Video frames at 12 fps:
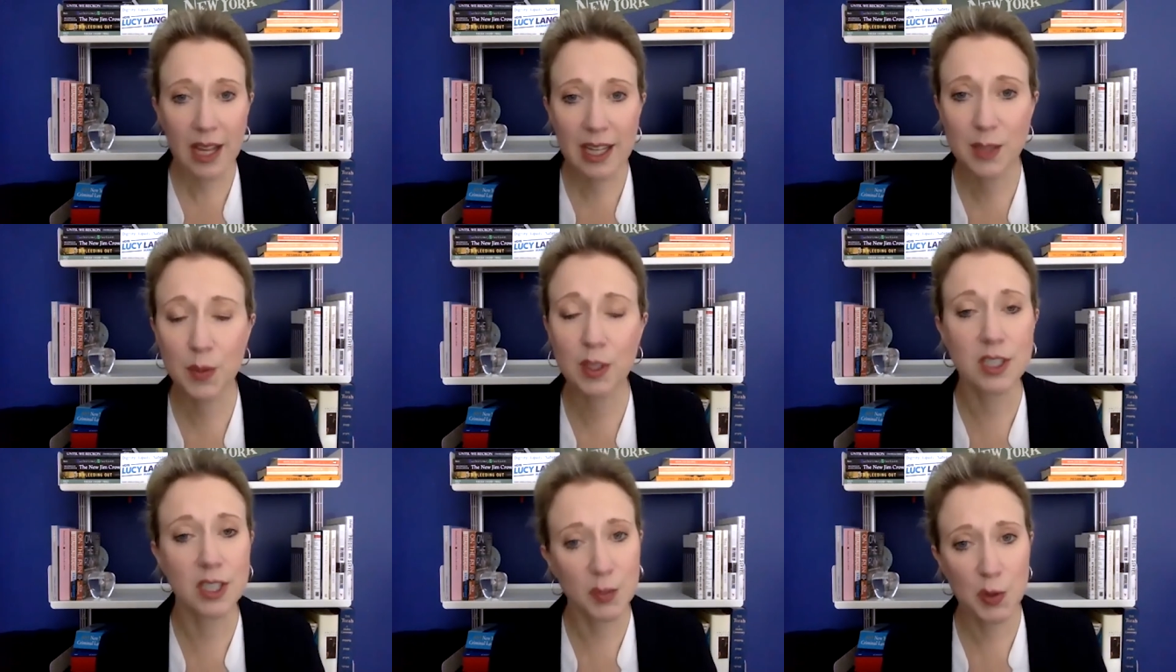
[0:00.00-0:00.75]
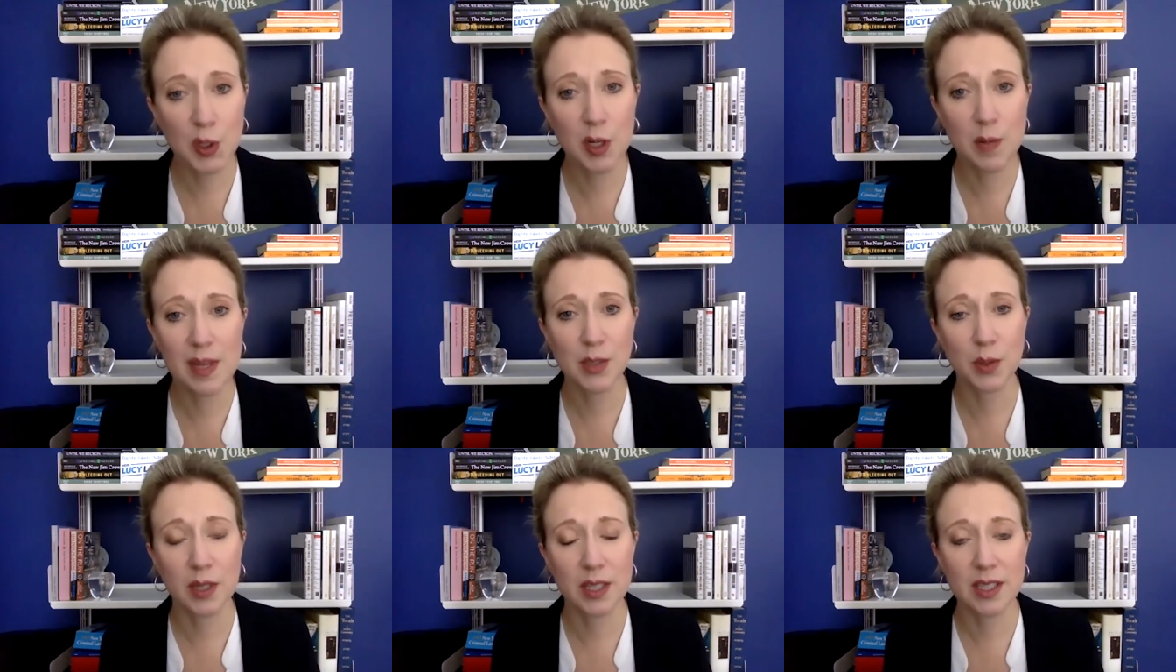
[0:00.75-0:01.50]
experts and community-based
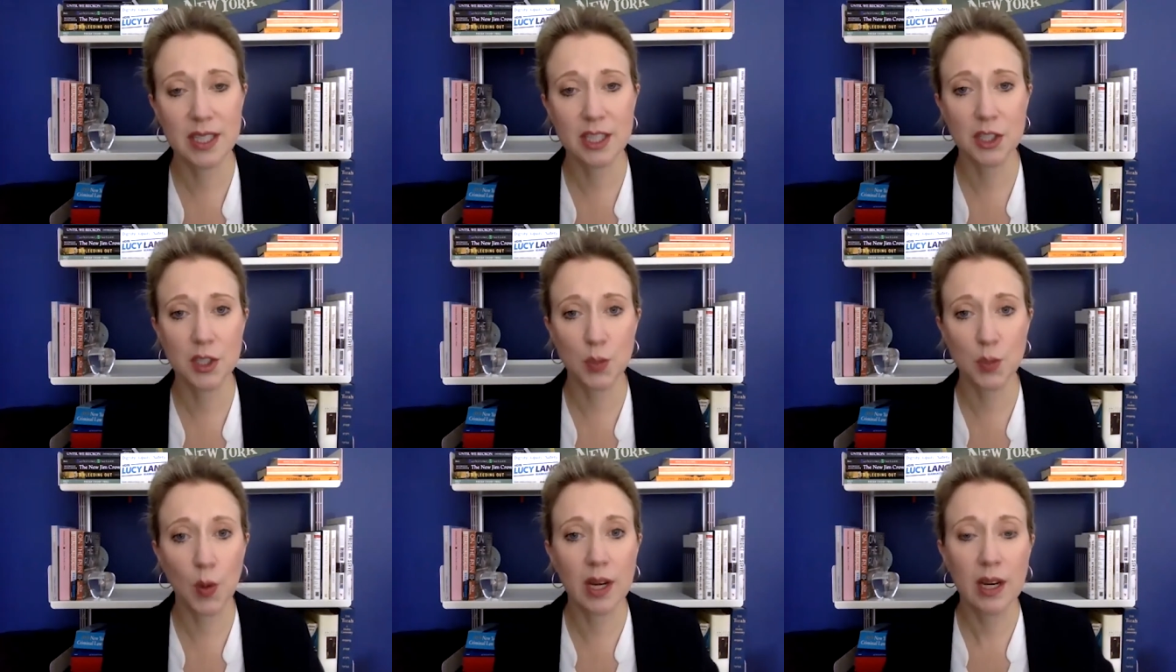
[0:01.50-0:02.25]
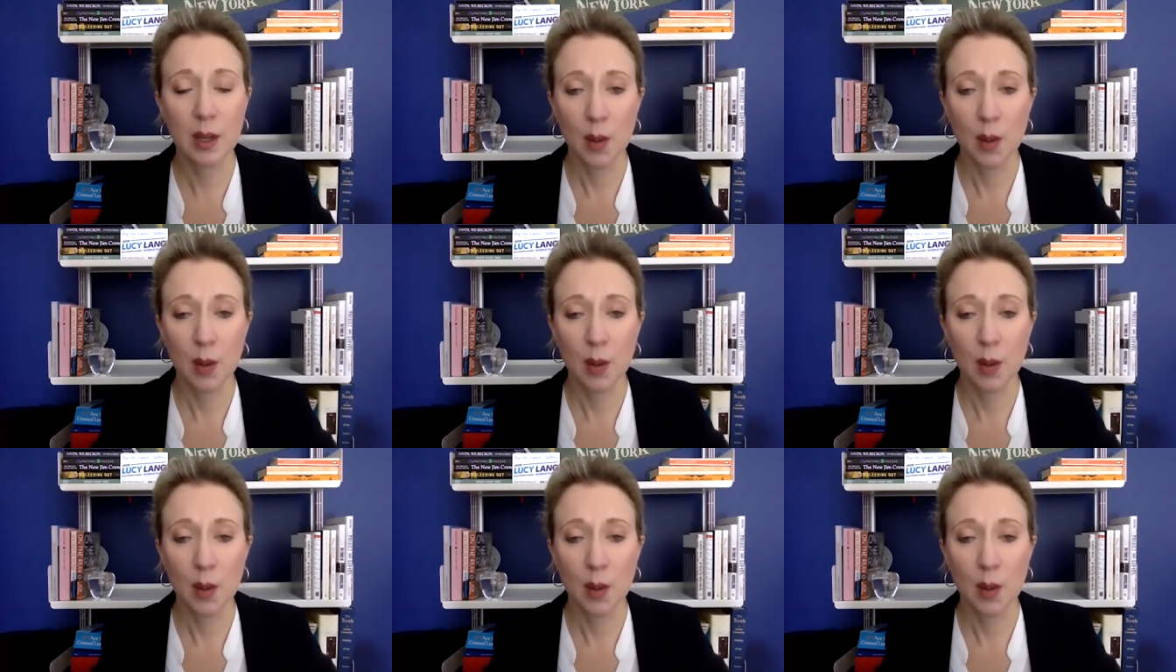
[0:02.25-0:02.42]
organizations, what